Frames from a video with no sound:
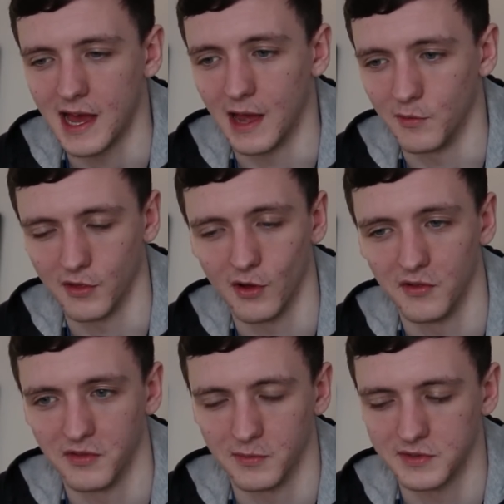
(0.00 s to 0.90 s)
uh, with
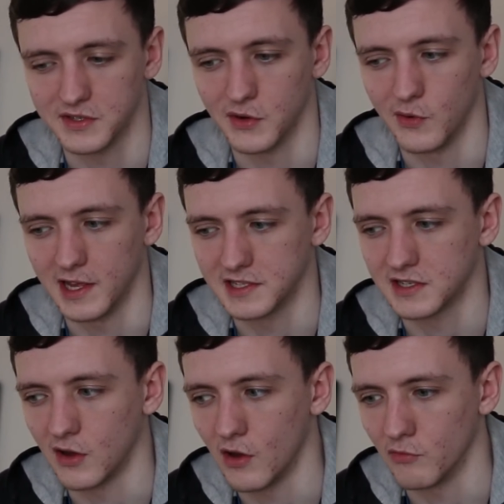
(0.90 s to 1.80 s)
all of them. So
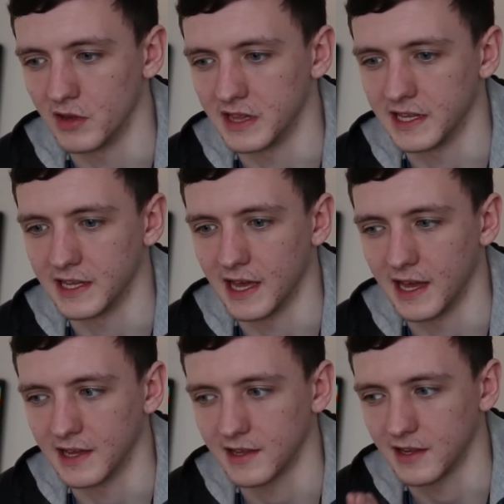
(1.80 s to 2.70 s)
it's not really,
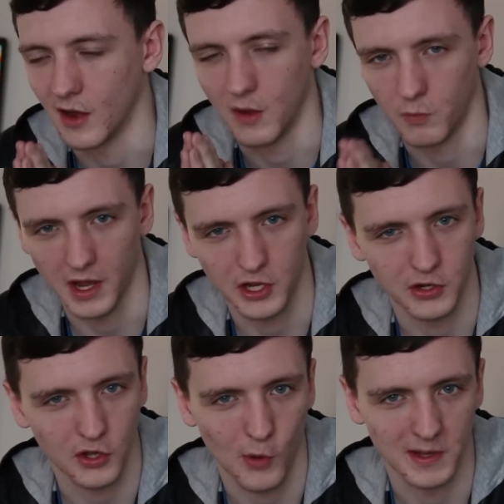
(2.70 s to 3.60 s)
uh, you know, I, I,
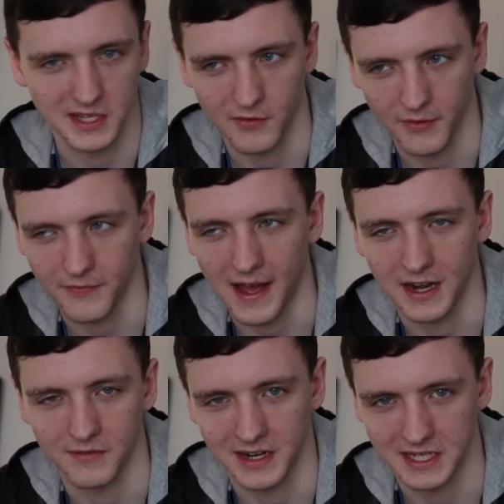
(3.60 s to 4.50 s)
couldn't call myself a
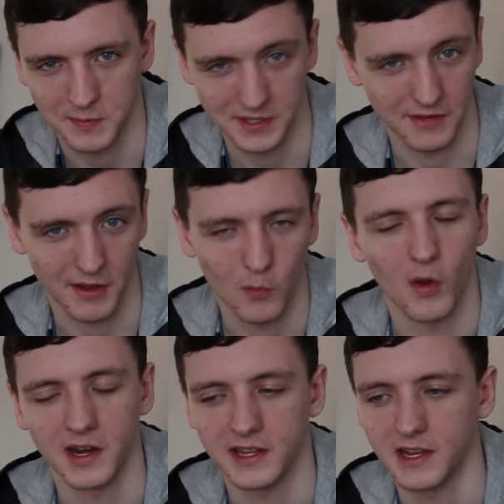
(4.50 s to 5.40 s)
fan of any specific
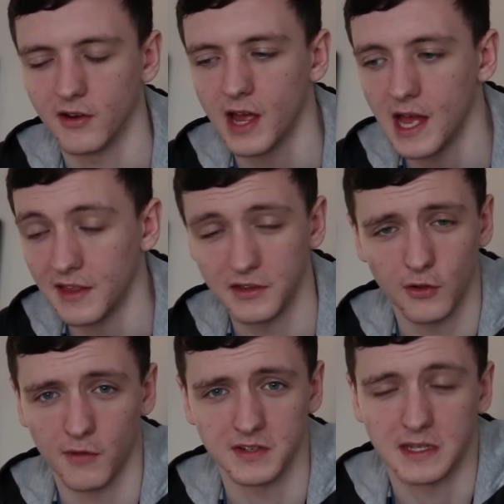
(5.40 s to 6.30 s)
one here. They
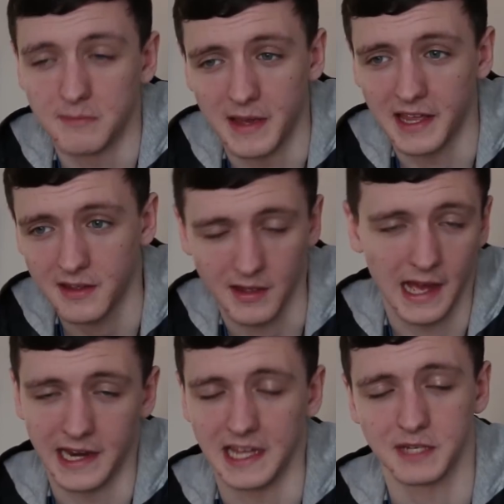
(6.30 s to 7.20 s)
do obviously make
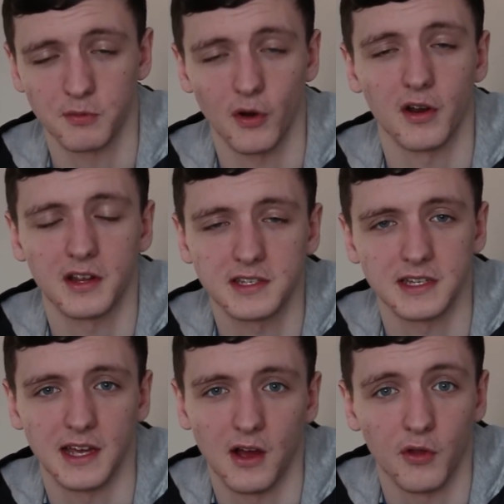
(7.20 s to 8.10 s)
nice products
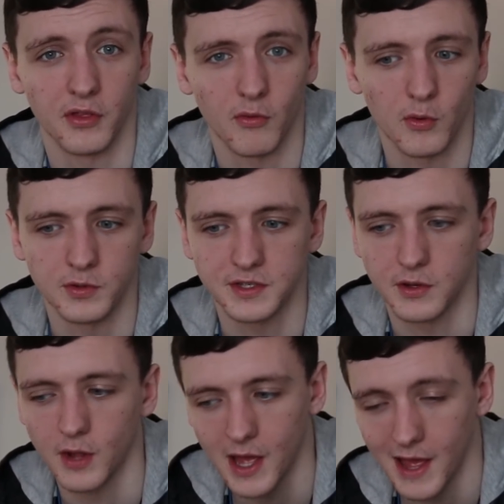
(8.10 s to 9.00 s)
on their own,
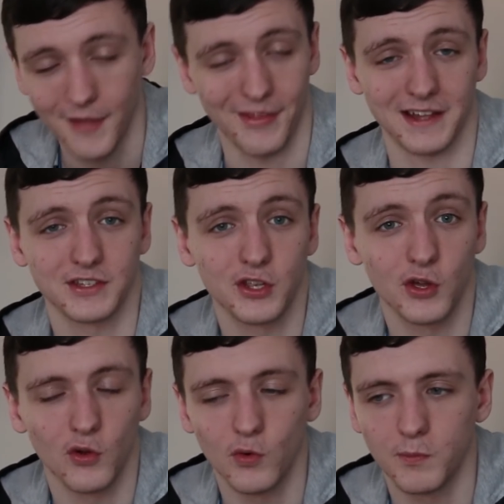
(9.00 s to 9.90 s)
so that's
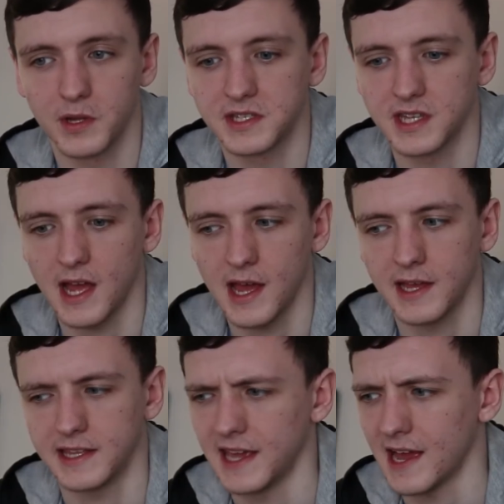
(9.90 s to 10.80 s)
cool. But
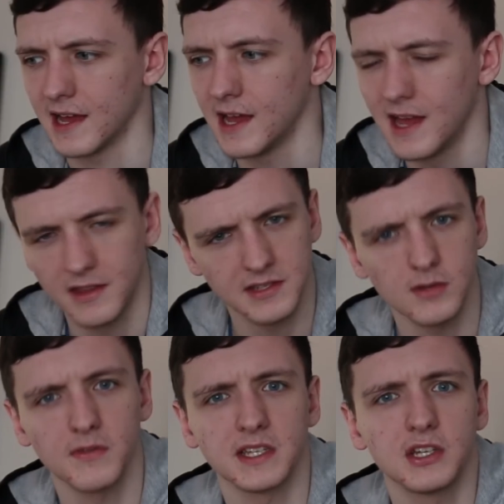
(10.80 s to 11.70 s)
yeah, this
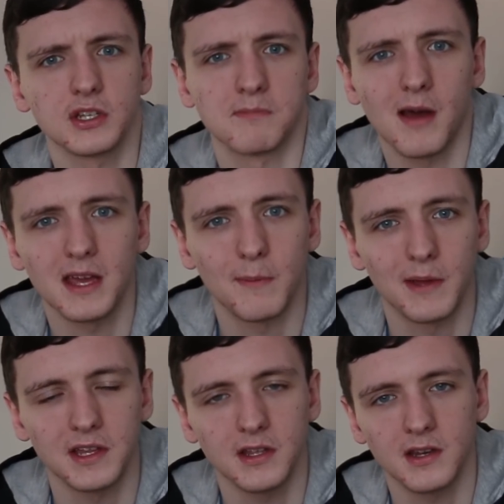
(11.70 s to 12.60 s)
is obviously just my
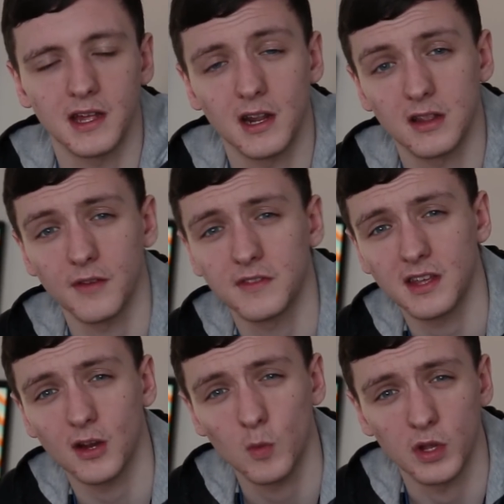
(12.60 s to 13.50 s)
opinion, and I'd love
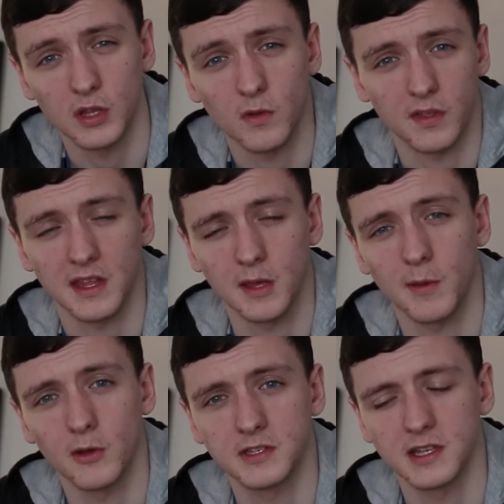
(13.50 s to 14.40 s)
to hear what you think
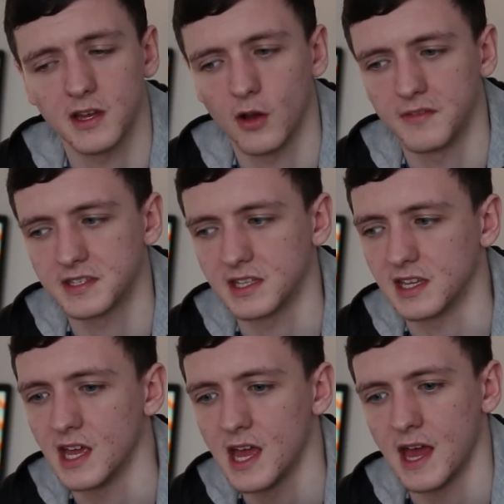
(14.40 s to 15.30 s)
about it.
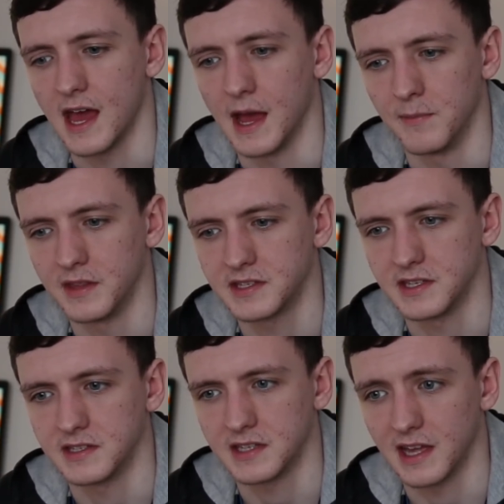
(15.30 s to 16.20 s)
Obviously, um, this
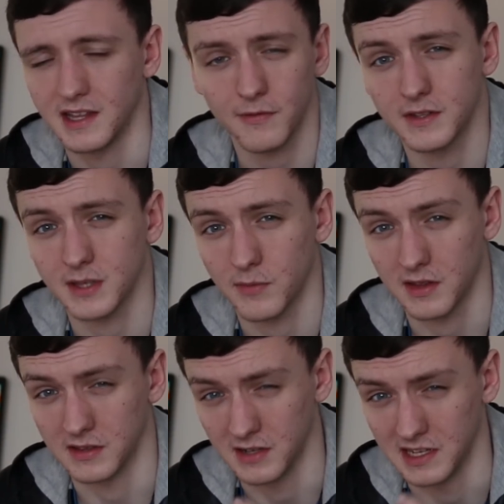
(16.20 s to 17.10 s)
is uh, definitely
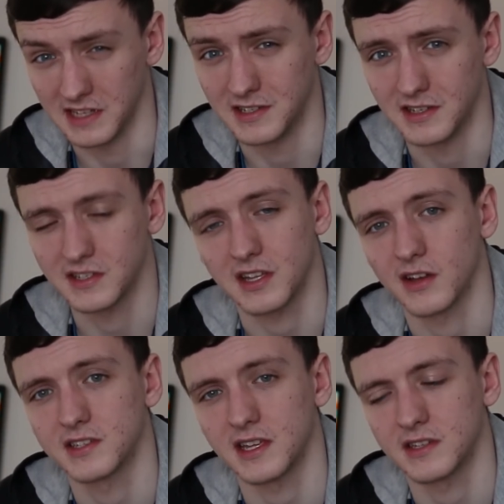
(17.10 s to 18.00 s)
something that needs
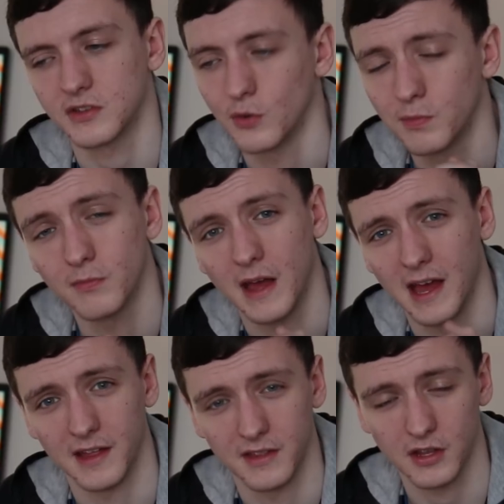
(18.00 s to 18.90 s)
discussing, so
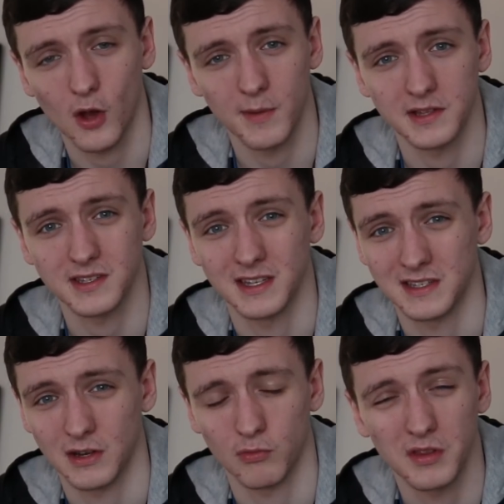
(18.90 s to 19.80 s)
uh, the comments
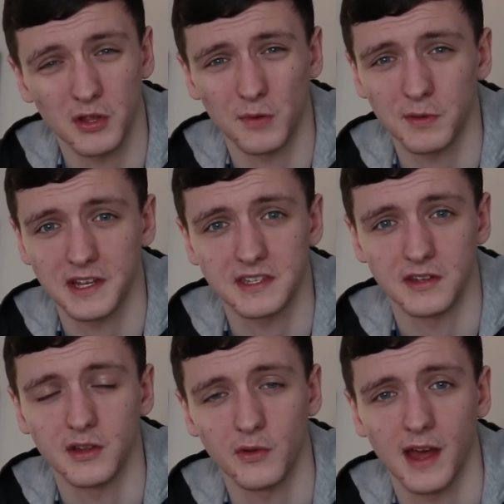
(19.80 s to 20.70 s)
is a really good place to
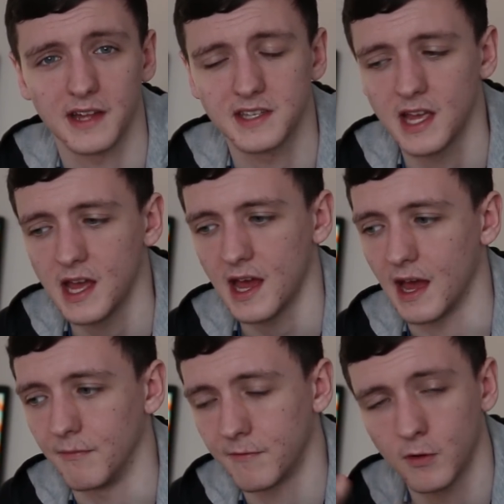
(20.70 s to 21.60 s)
do that.
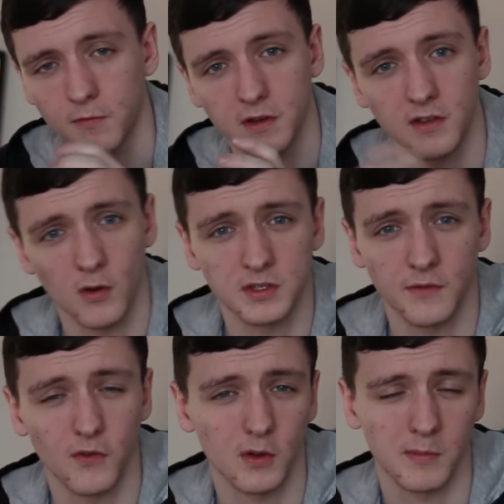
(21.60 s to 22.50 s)
Um, feel free to also
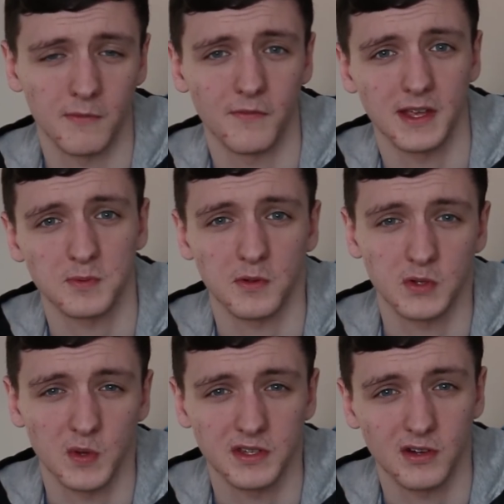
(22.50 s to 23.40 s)
follow me on Facebook
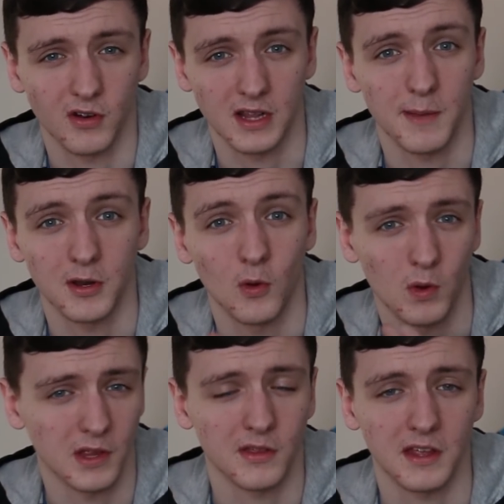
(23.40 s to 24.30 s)
and Twitter and let me know
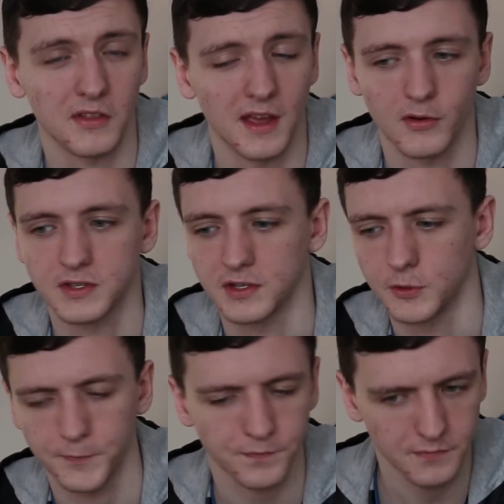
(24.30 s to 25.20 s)
what you think there
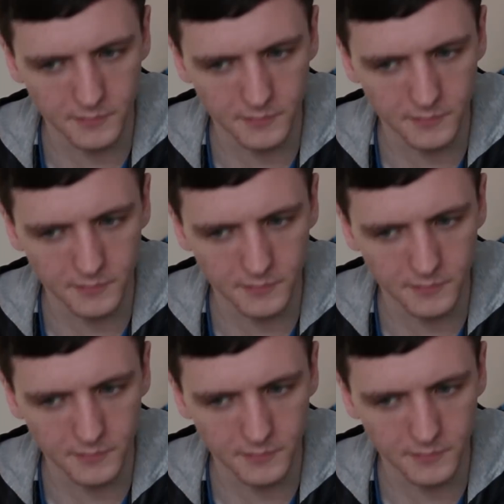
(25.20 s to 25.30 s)
too